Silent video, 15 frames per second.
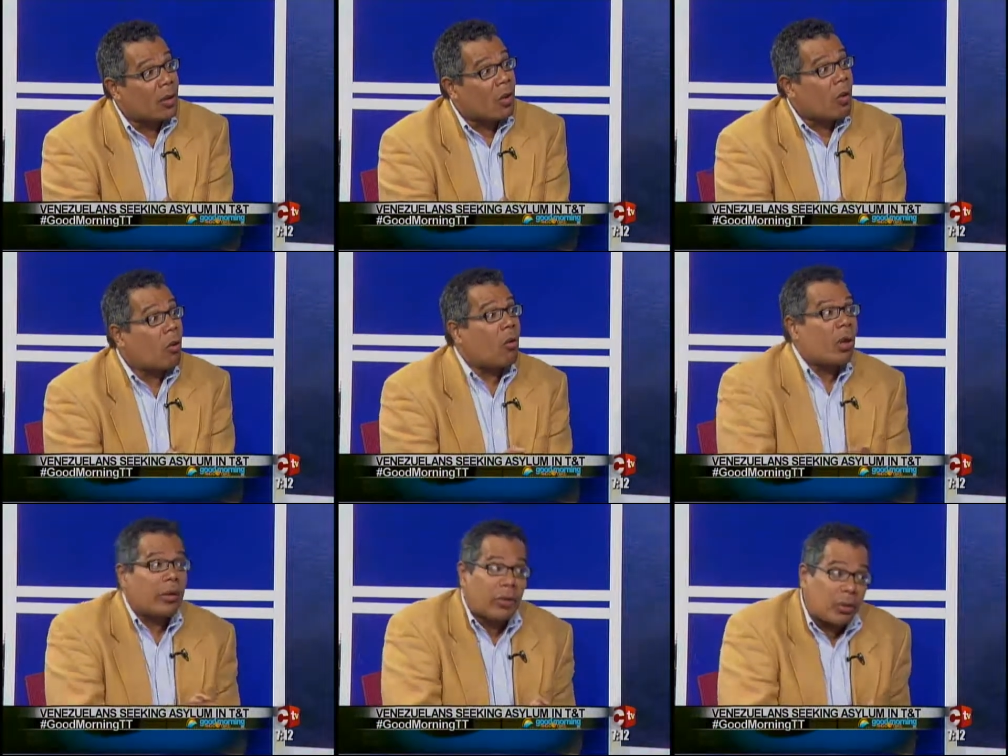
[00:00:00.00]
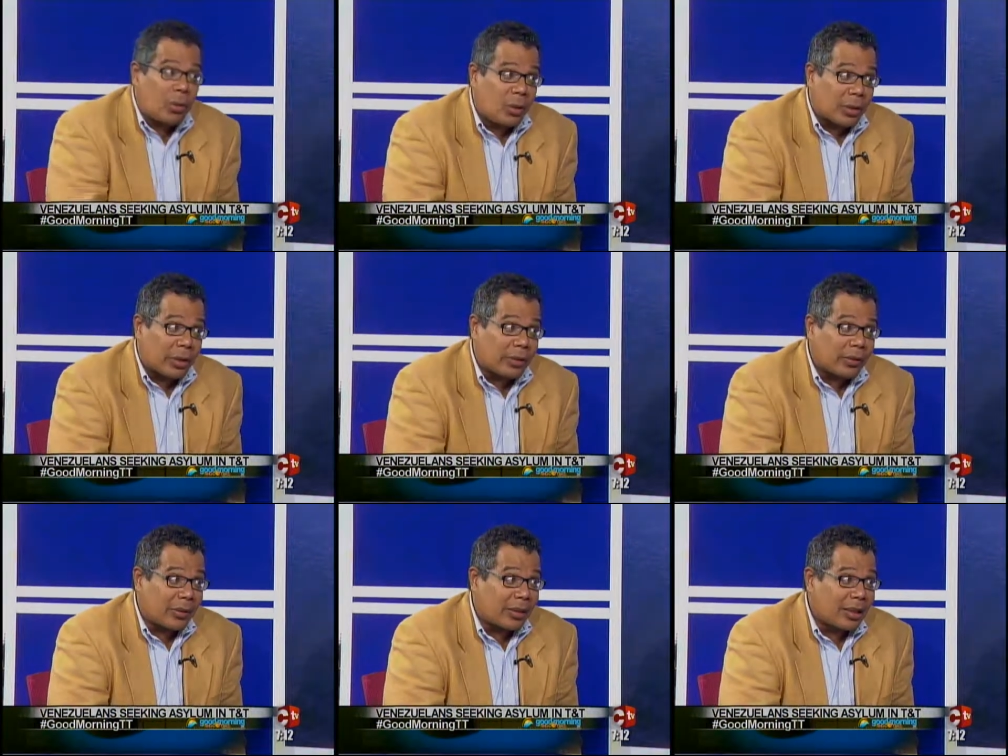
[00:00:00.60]
or as
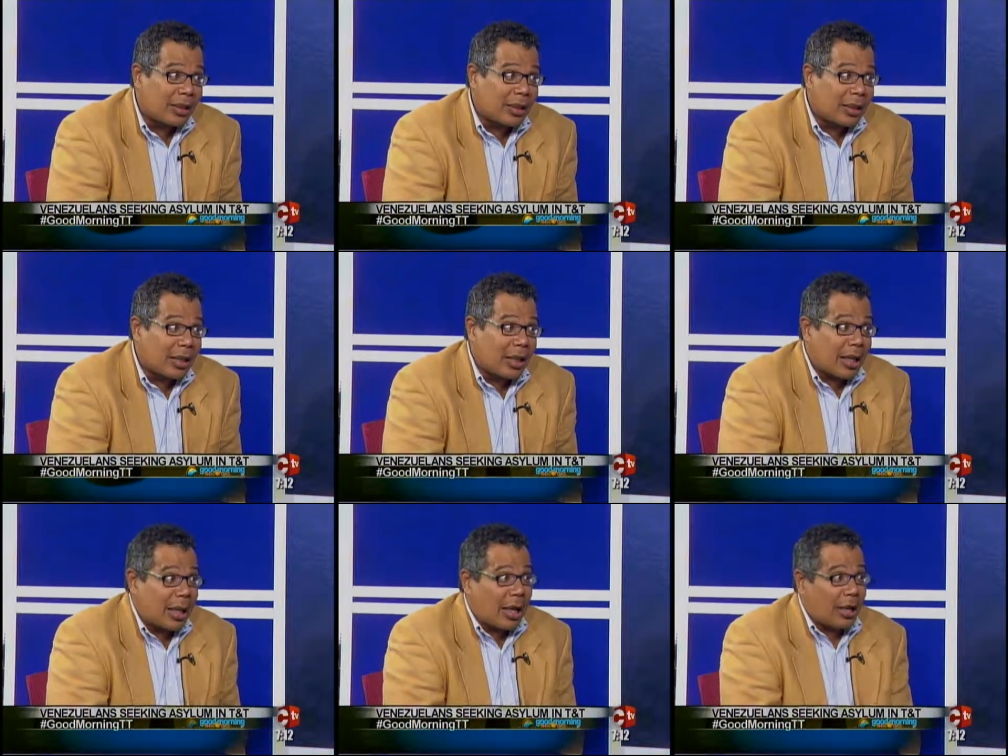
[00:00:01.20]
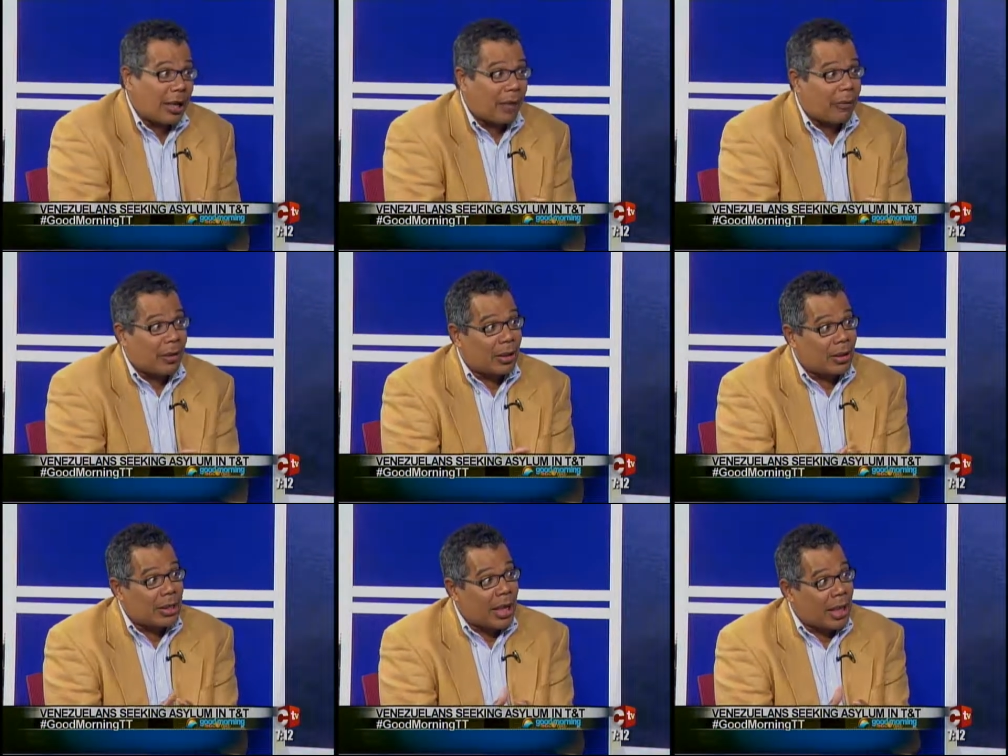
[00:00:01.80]
tourists. And if the
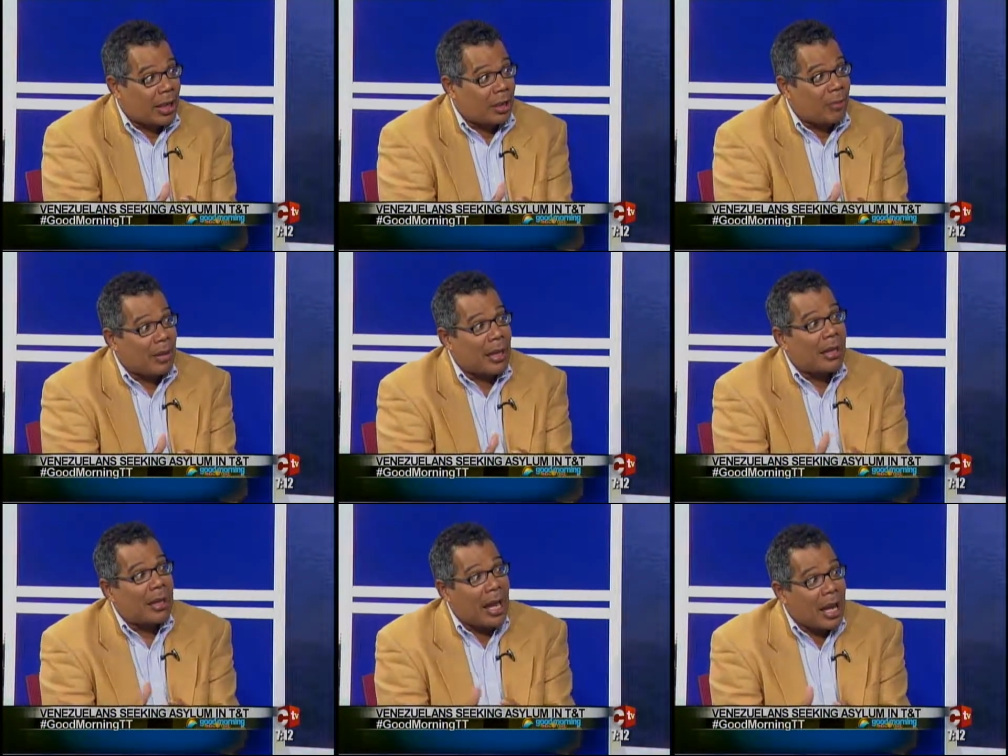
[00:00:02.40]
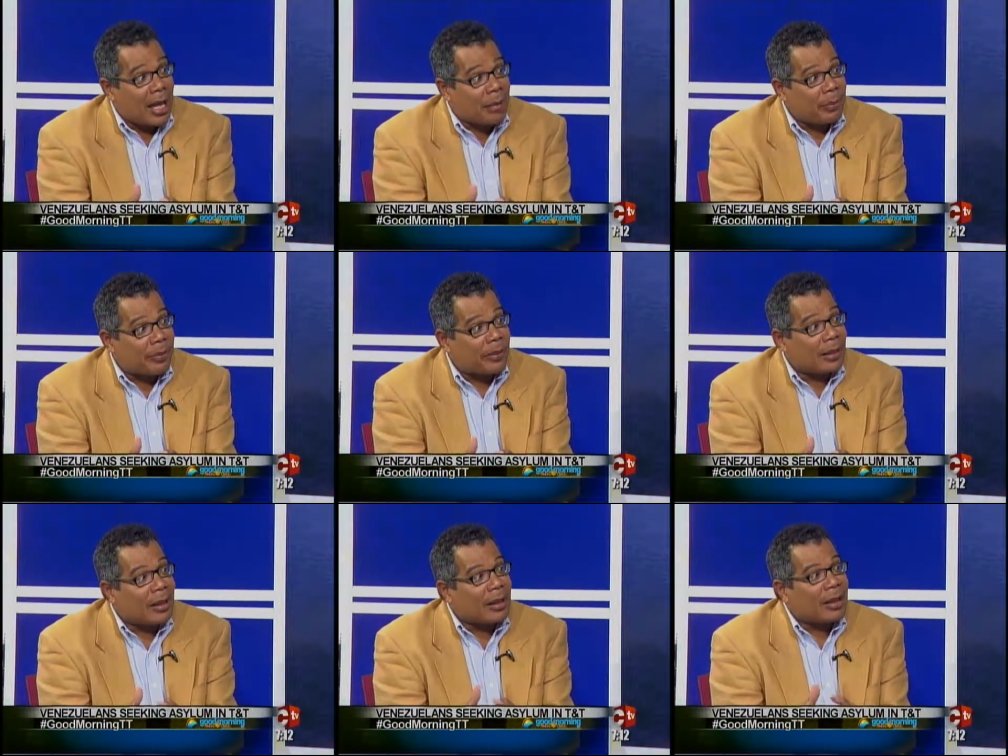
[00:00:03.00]
time elapses,
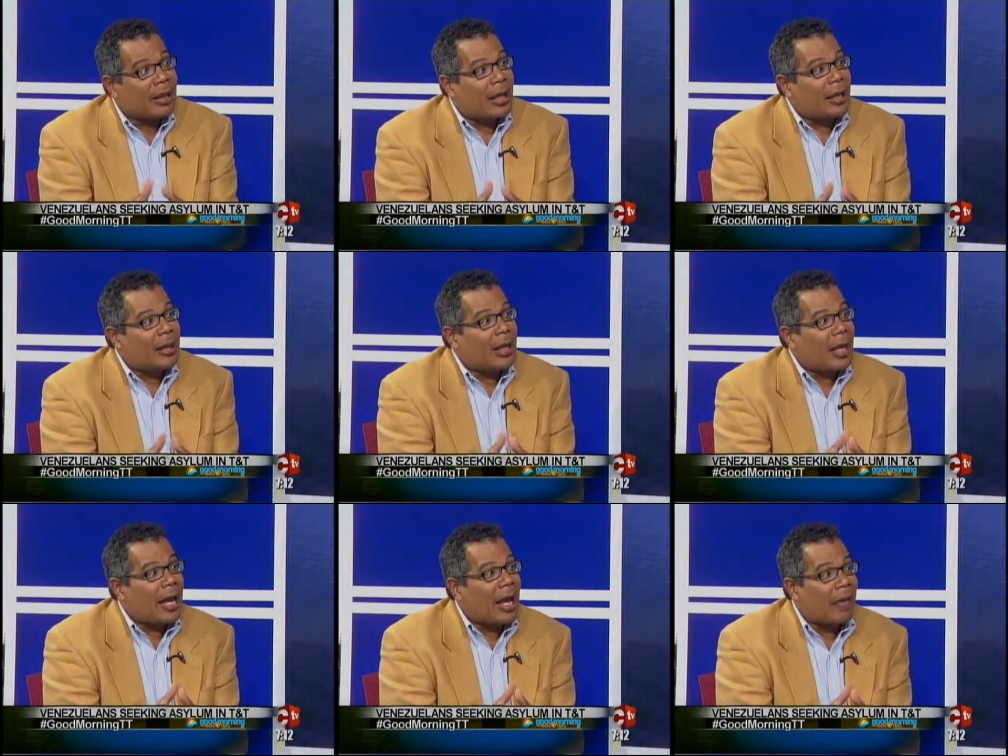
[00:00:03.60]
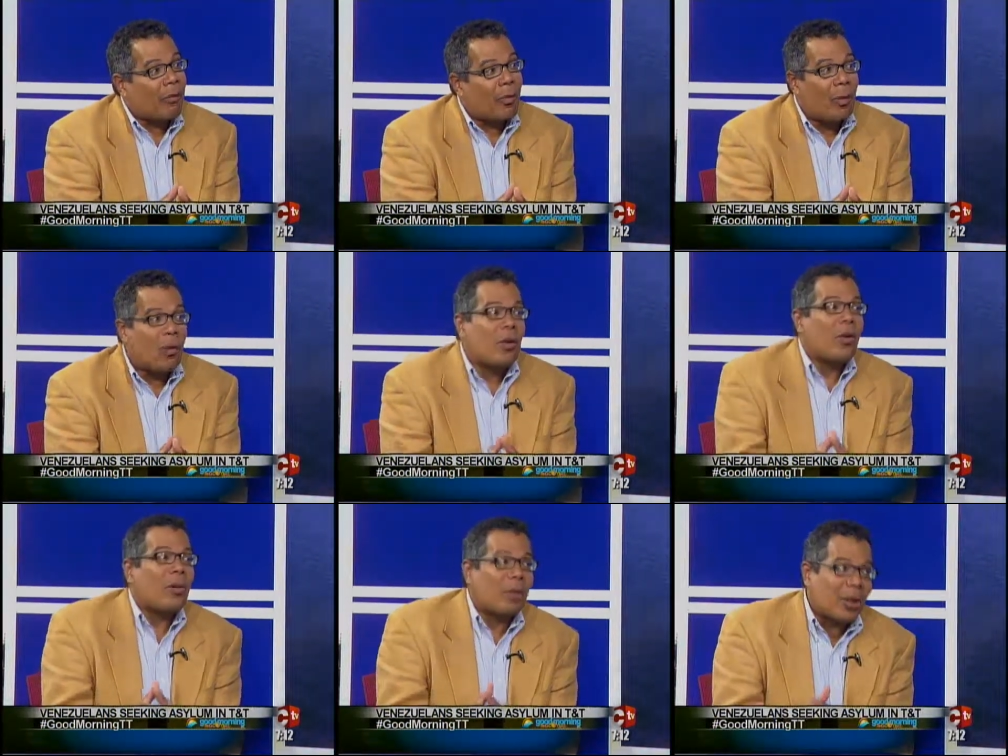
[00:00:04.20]
then they have no
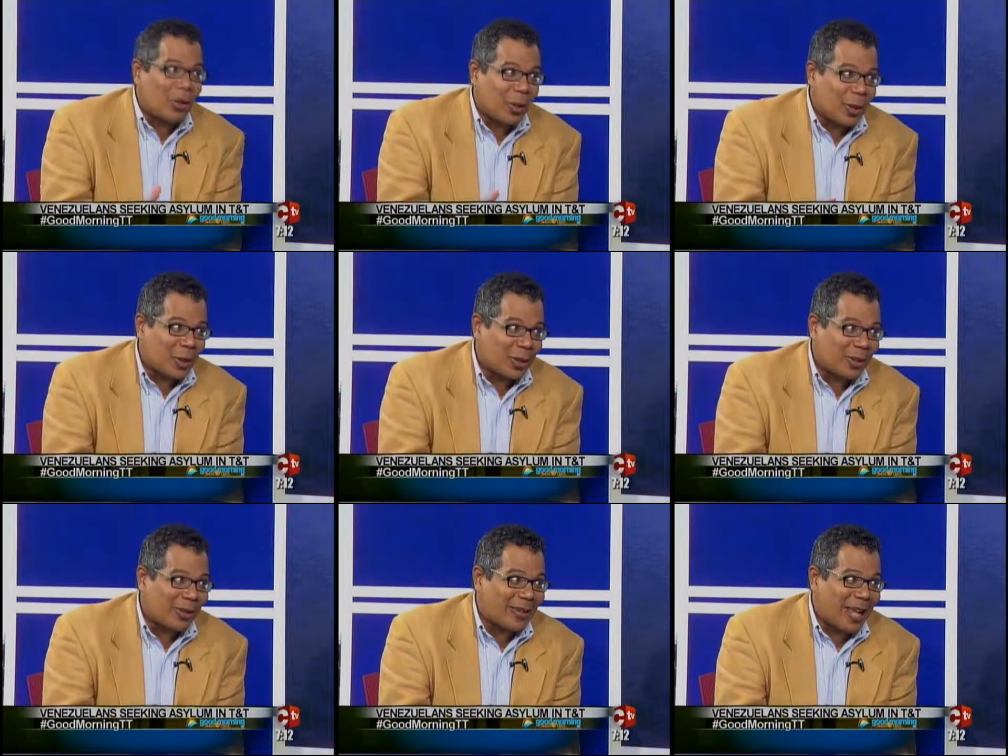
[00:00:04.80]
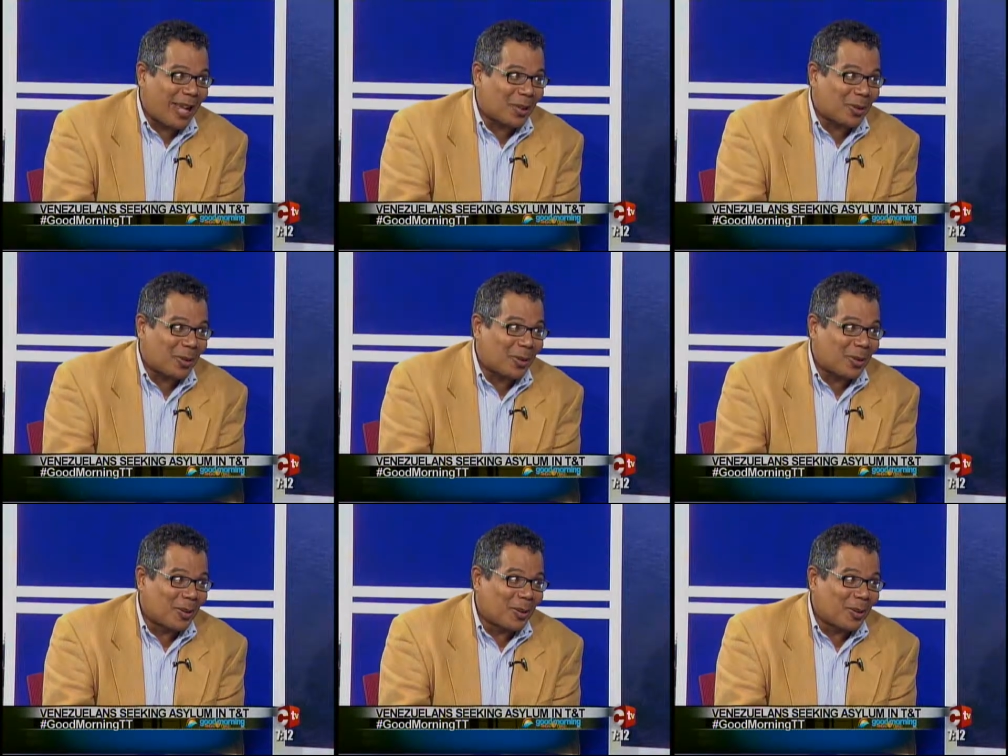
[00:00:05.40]
immigration status.